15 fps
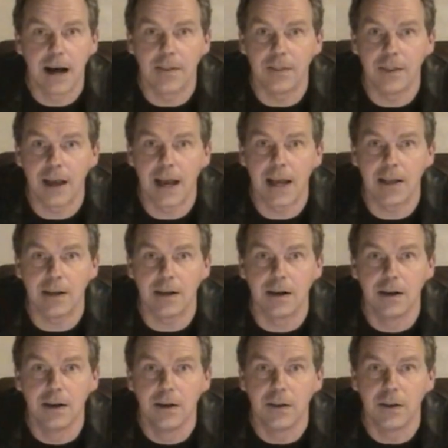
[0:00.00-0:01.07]
And then
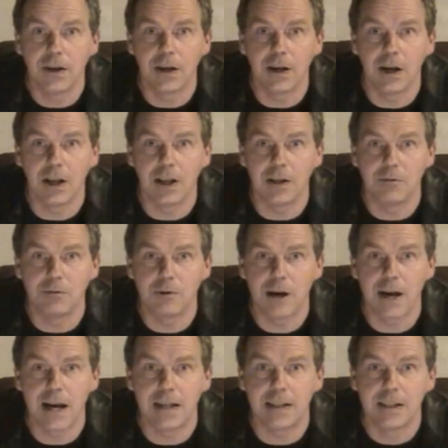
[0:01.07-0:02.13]
the girl in
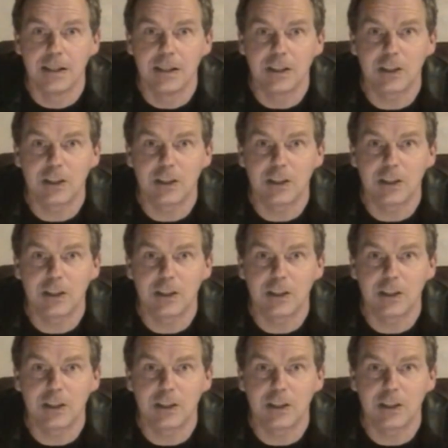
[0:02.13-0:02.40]
red